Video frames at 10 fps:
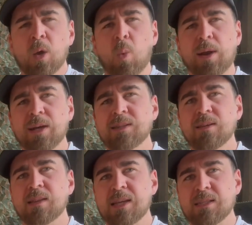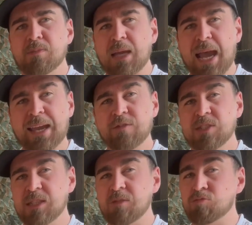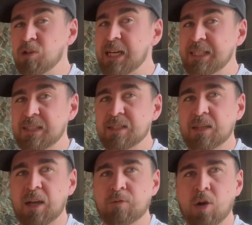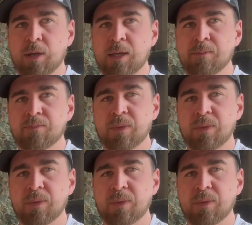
When I done this, my accuracy really did skyrocket.